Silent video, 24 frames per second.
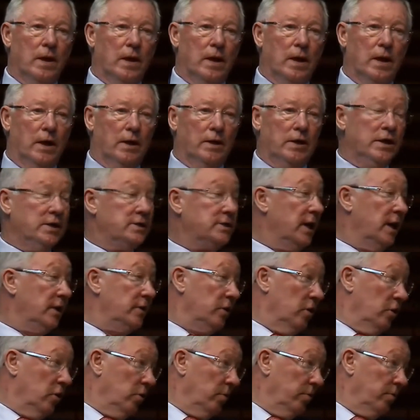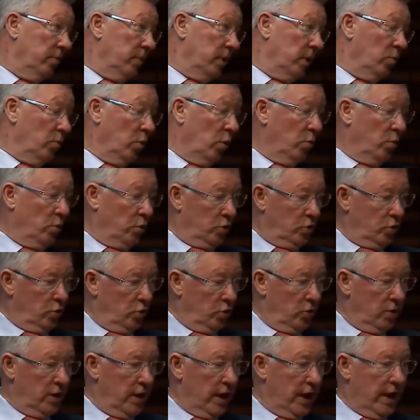And he set it up. And what we were
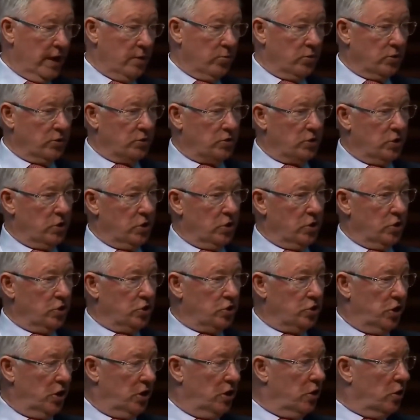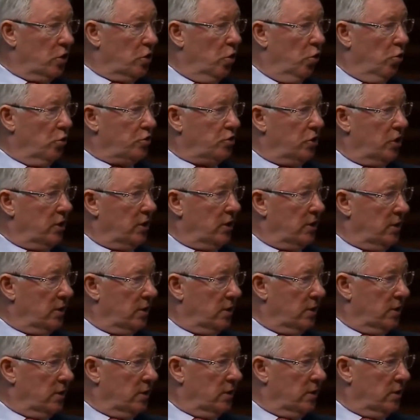doing then was sharing coaching.
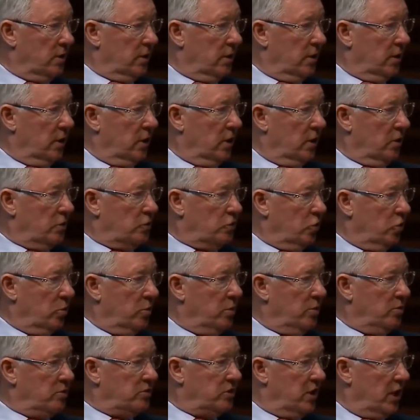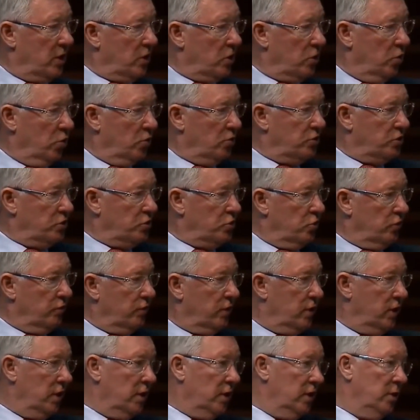So we would send coaches
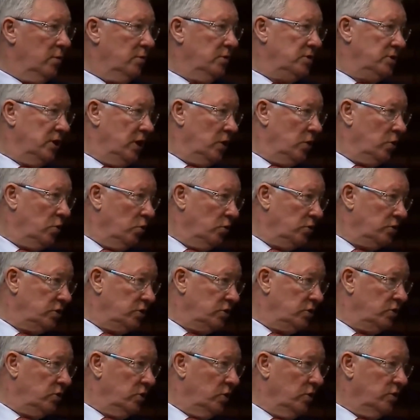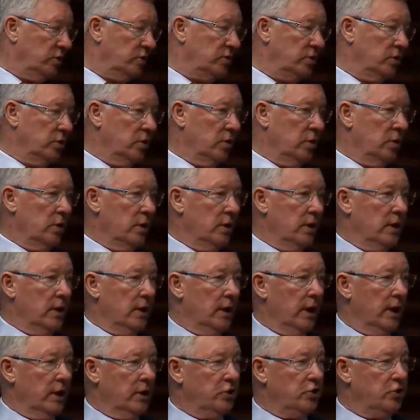over there and they would send coaches to us.
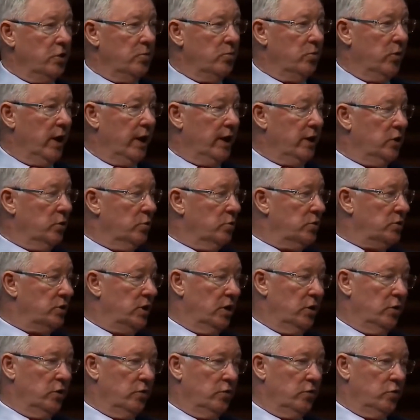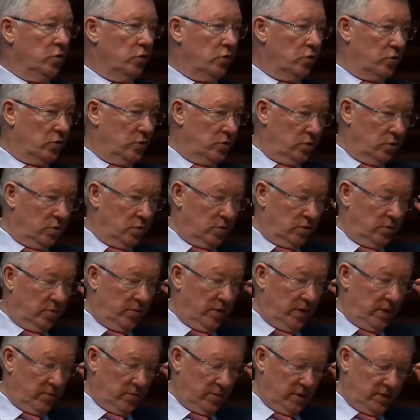And Jim Ryan, who was head of our youth
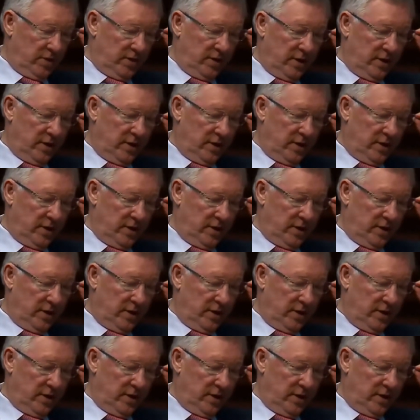department at the